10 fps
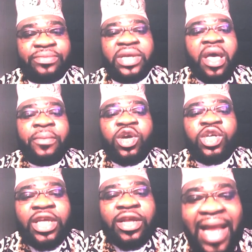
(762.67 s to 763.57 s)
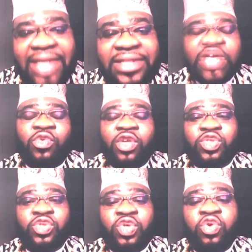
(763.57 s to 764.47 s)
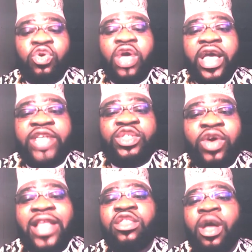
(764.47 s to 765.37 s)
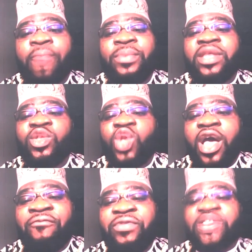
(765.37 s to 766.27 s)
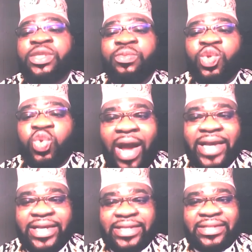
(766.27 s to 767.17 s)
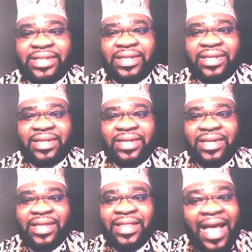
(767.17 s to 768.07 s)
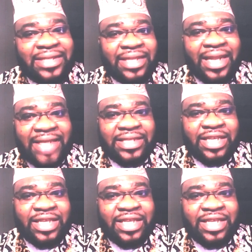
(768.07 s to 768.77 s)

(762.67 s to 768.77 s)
Because the last thing you want to do is to end up being a victim twice. That's the last thing you want to